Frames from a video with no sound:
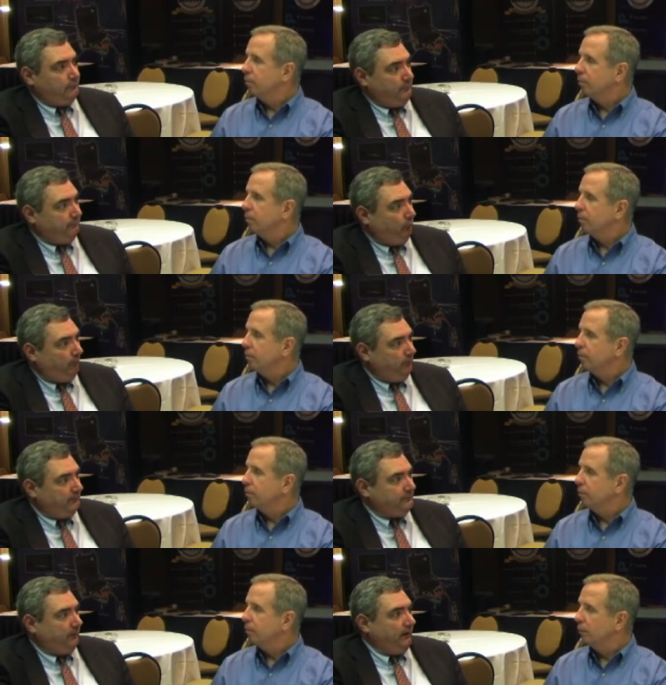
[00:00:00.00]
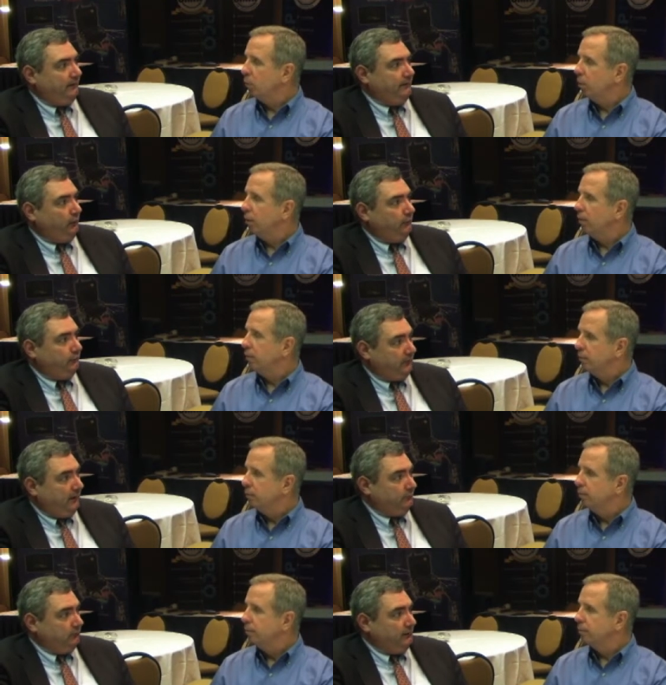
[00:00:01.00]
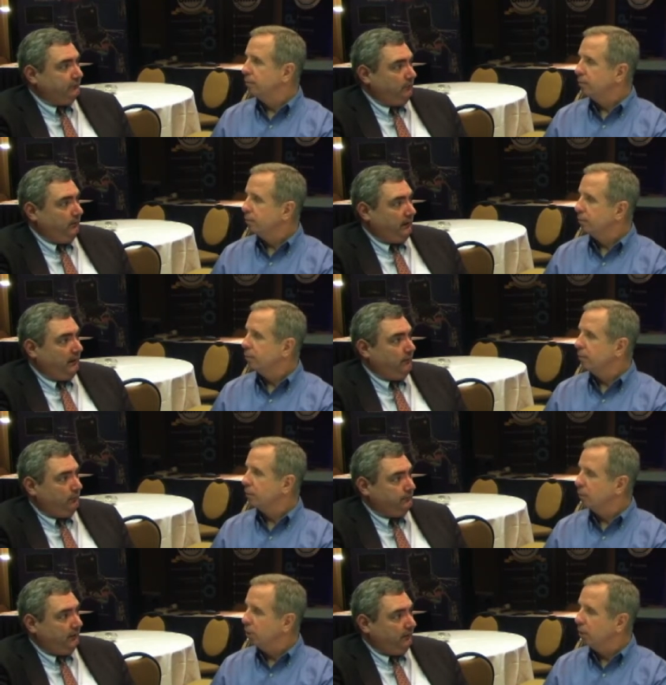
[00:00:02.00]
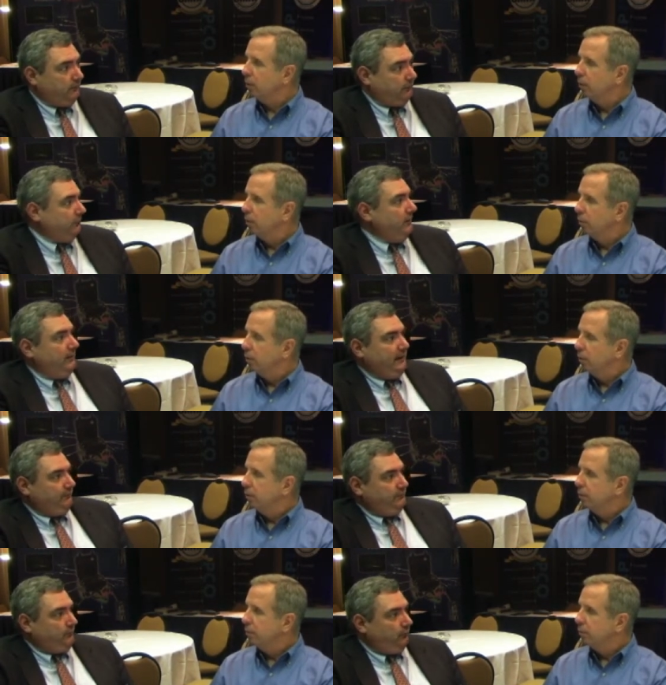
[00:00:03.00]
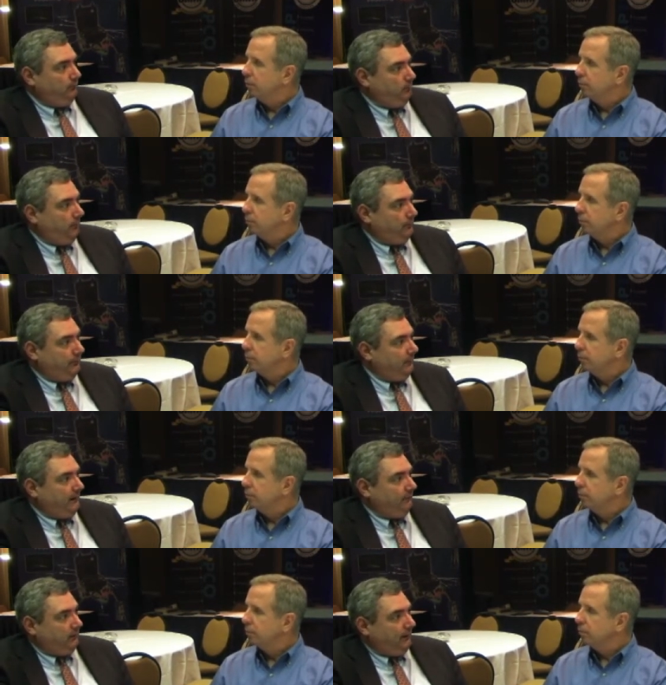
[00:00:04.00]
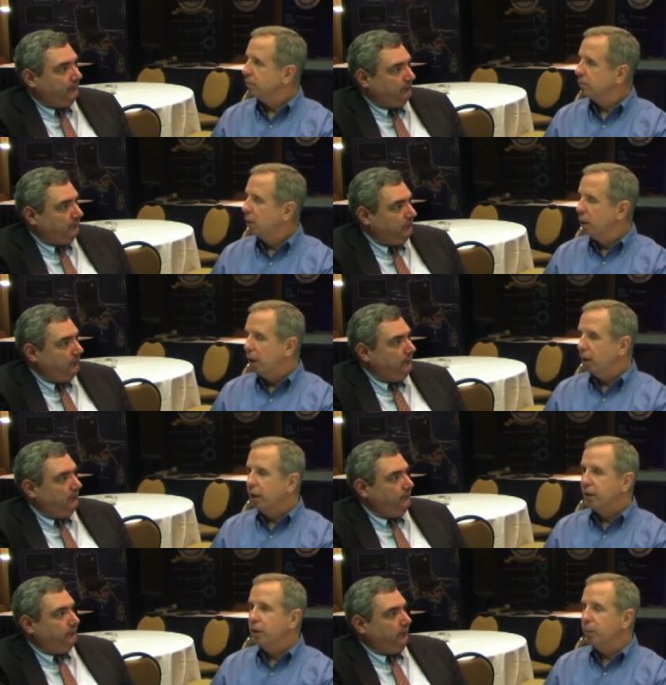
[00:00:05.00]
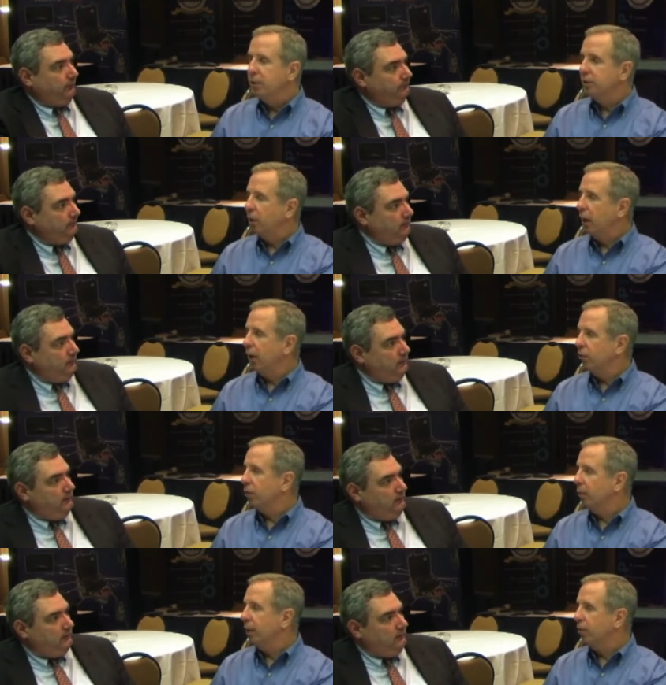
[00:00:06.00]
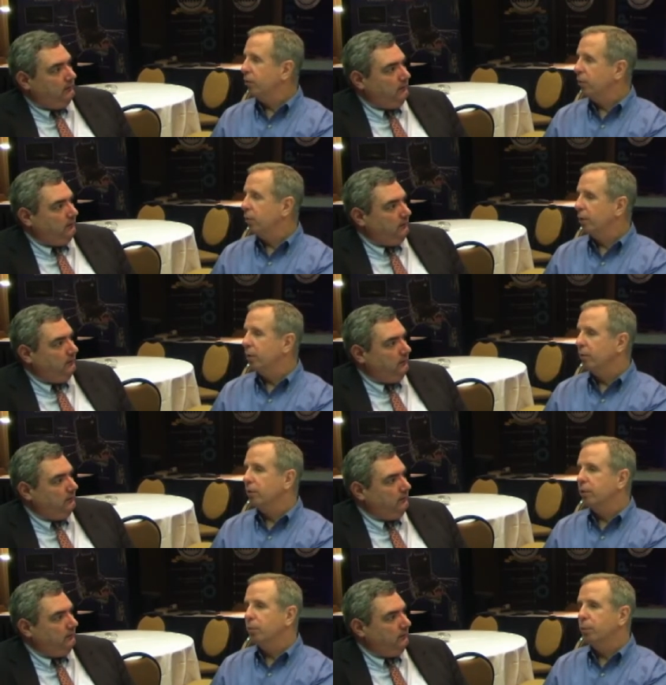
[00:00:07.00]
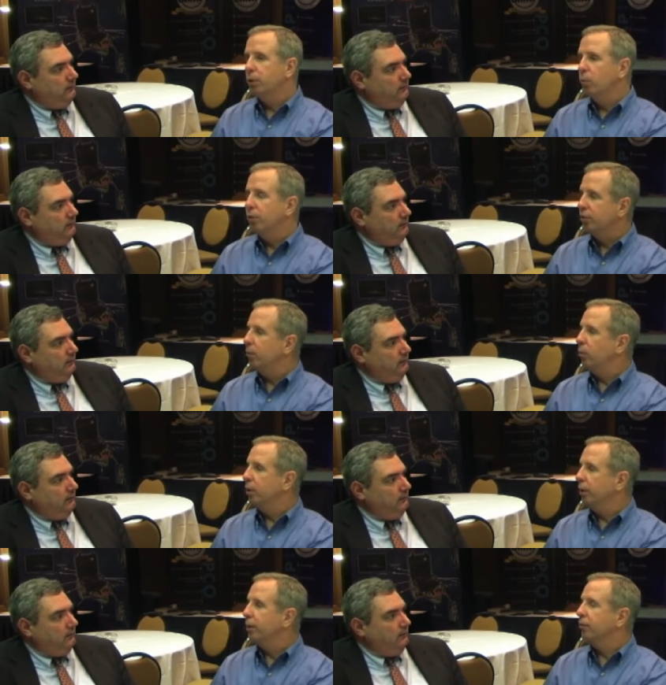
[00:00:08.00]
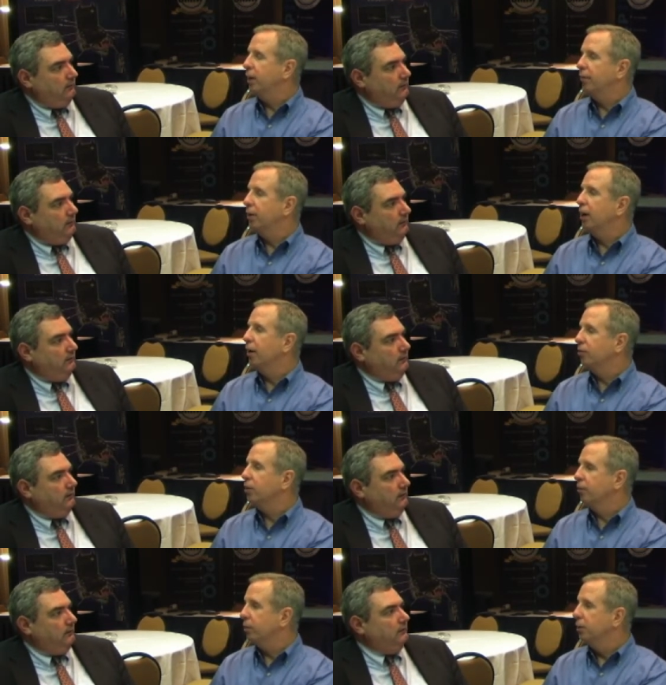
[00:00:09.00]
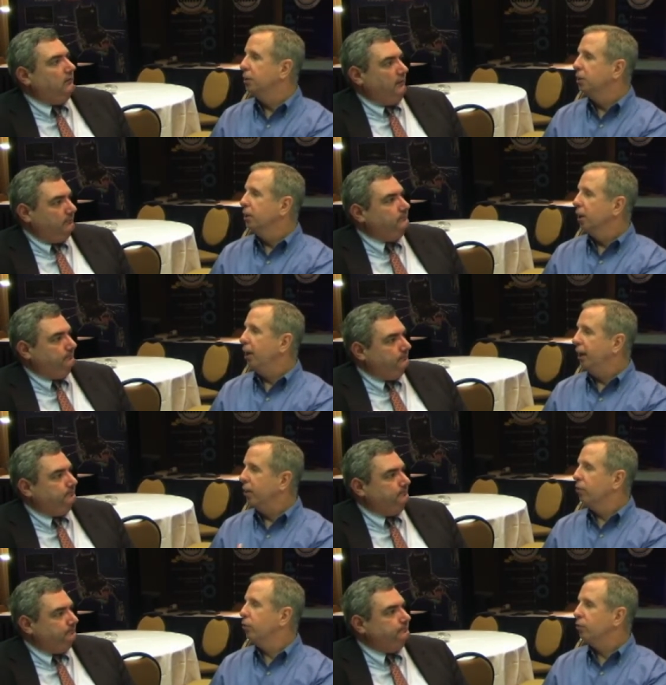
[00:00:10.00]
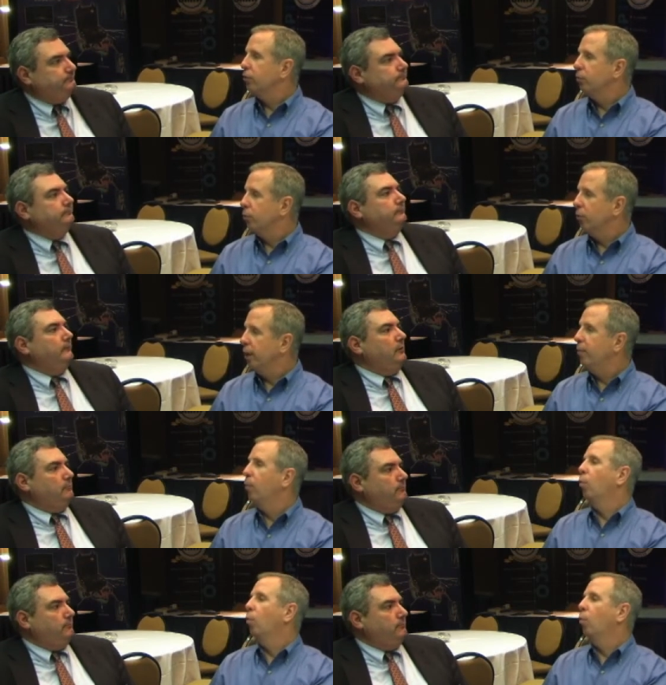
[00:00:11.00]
Speaker 1: who's been formally trained right. that understands electrical-mechanical technicians. Right. Even Joe the plumber doesn't have a license. And a lot of
Speaker 2: companies so, they'll hire somebody too, and they'll they'll put them with someone that doesn't have the knowledge either. Yeah. And now you're just you're creating